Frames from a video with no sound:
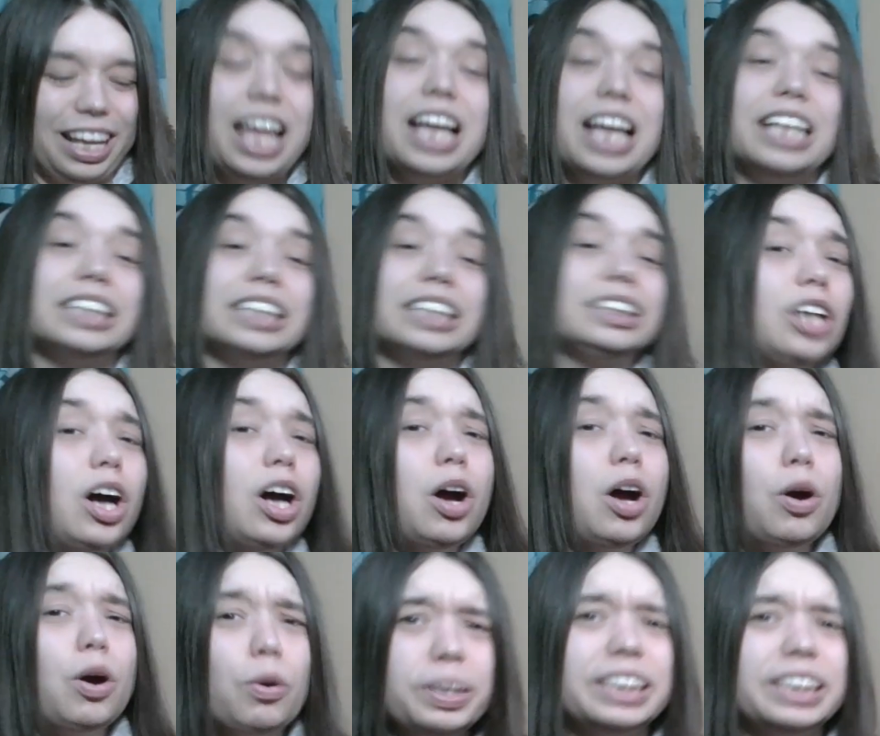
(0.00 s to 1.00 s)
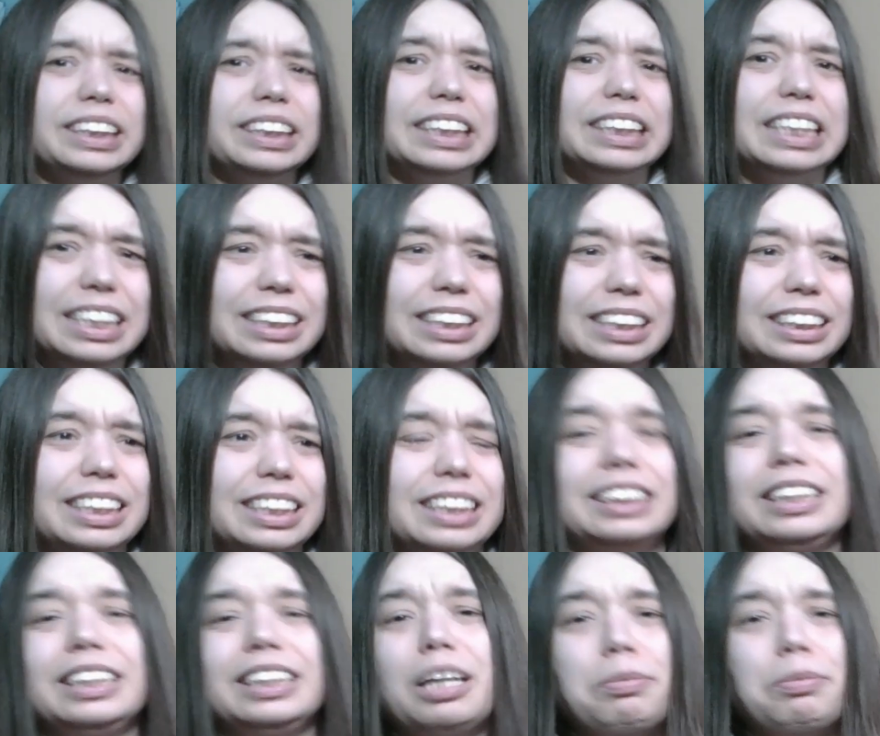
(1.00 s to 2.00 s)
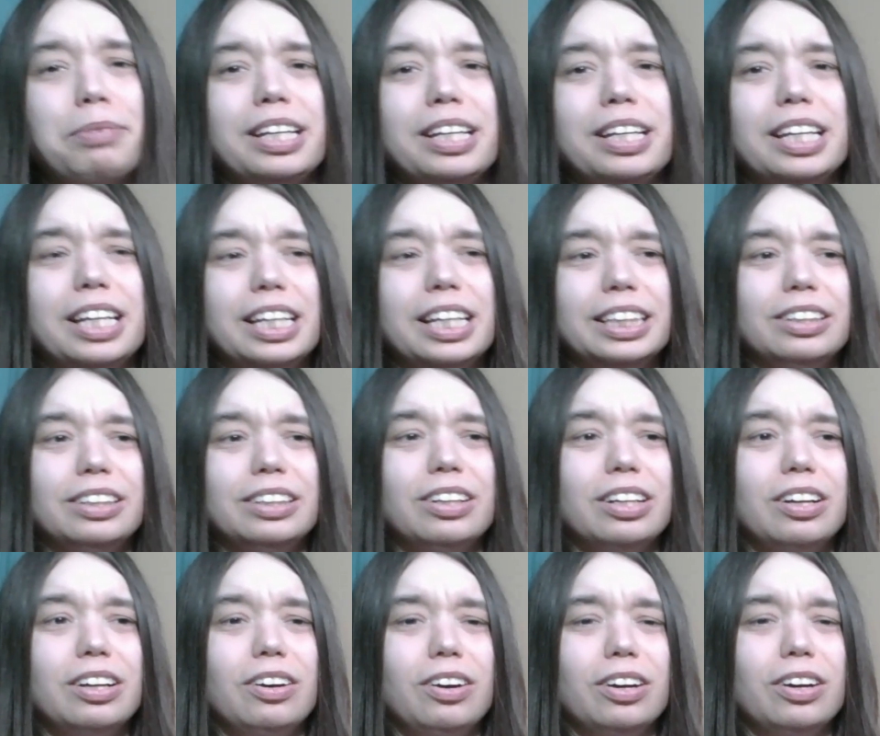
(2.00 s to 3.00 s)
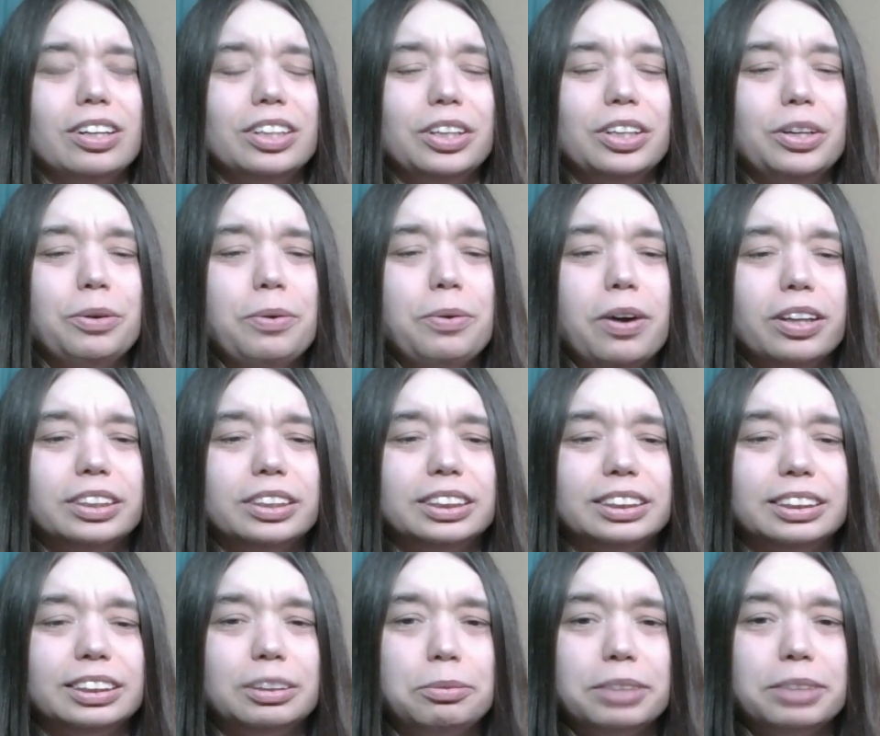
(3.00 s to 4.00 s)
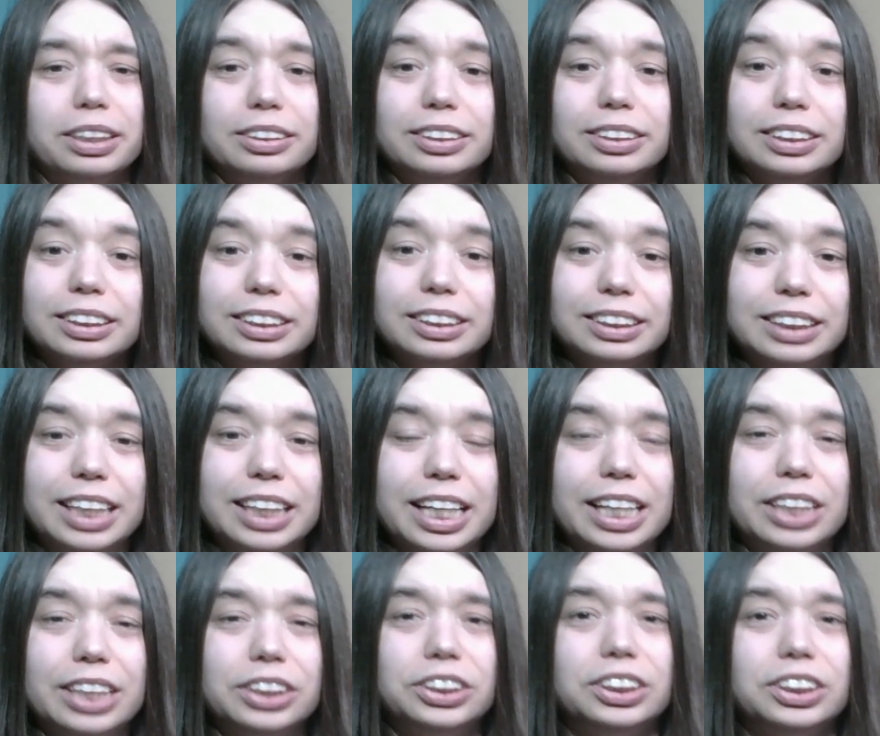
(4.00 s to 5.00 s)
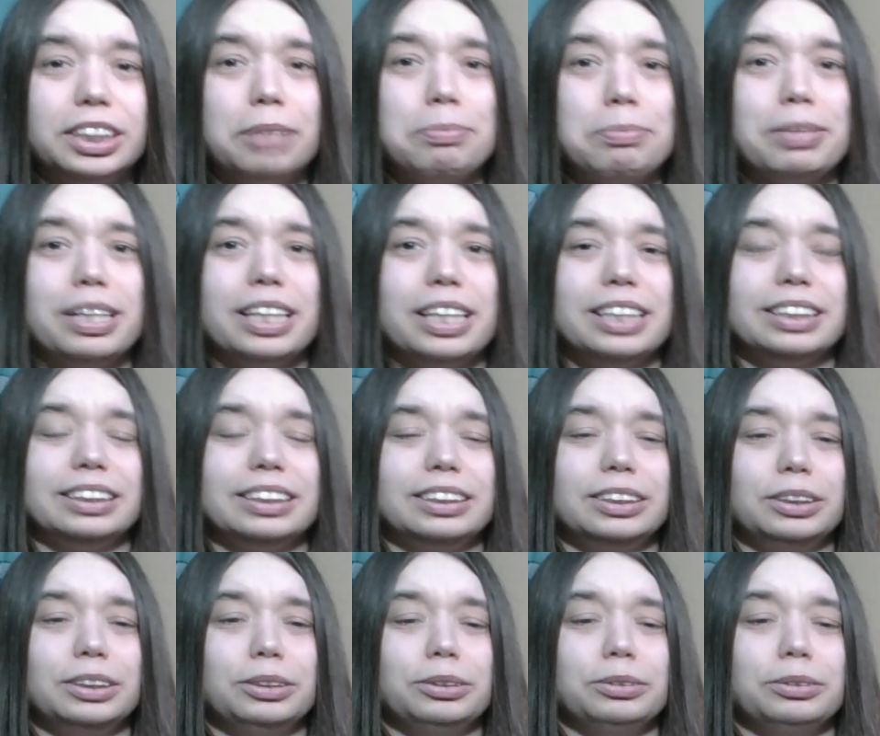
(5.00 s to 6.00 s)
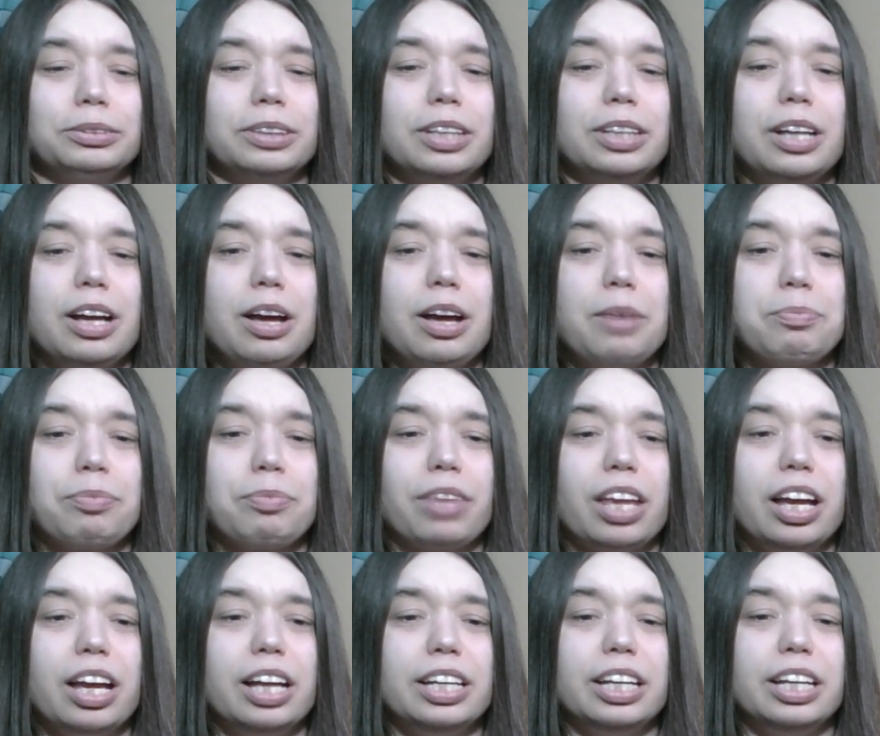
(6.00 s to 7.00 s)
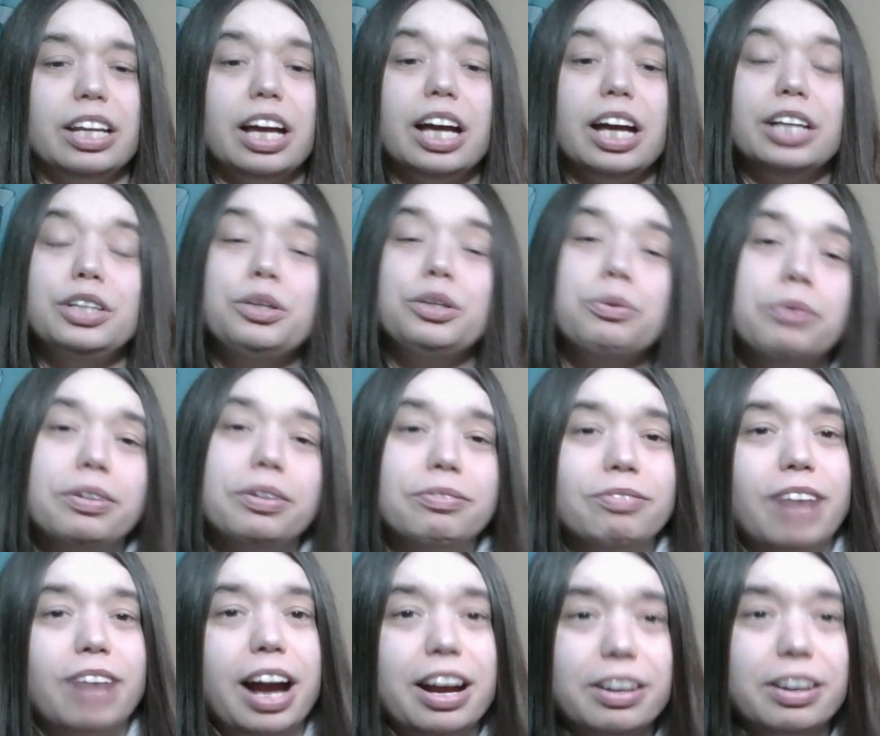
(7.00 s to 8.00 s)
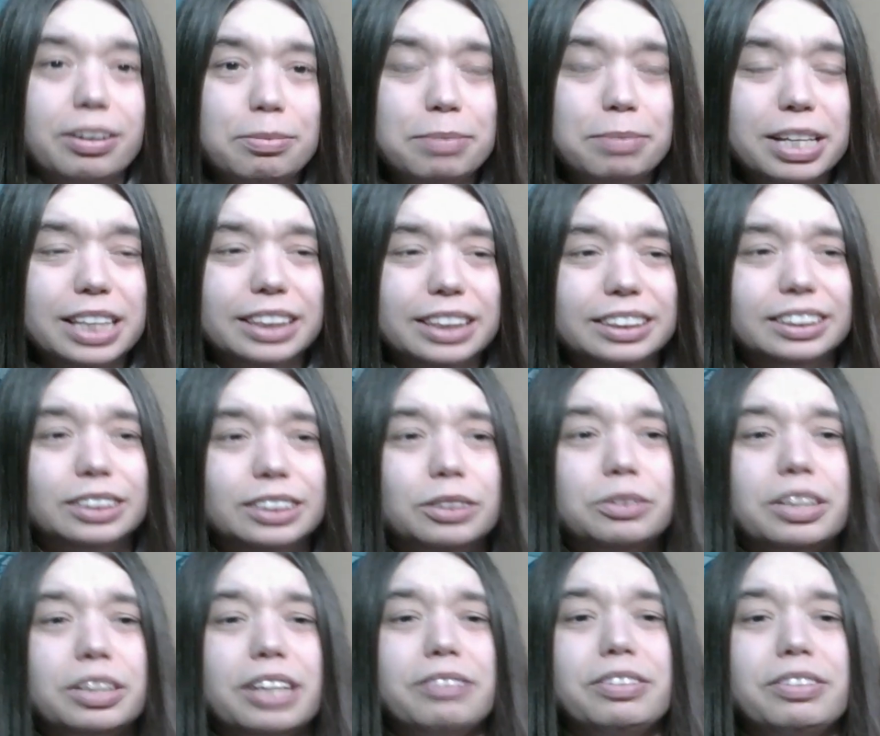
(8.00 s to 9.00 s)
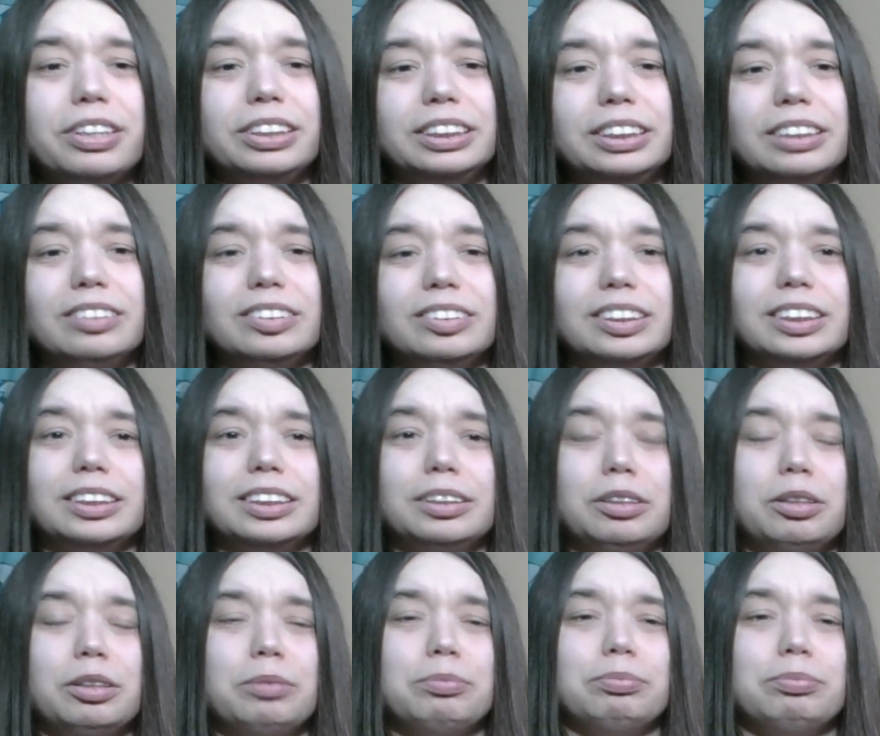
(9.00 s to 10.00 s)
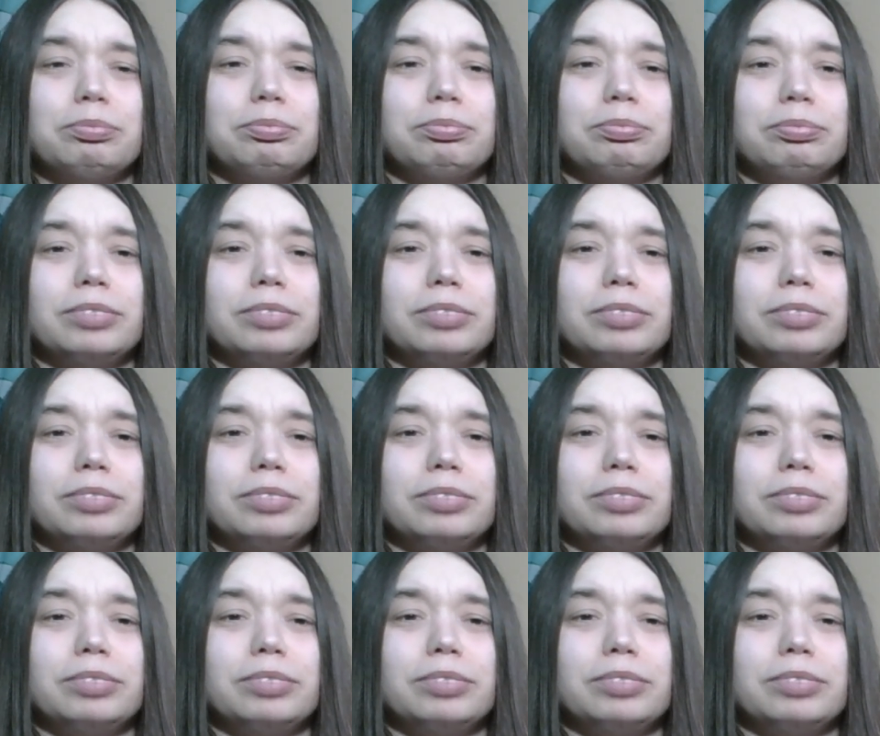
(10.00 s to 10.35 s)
It's not always easy stepping in on, you know, onto someone else's stage, stepping into a new environment. So give yourself some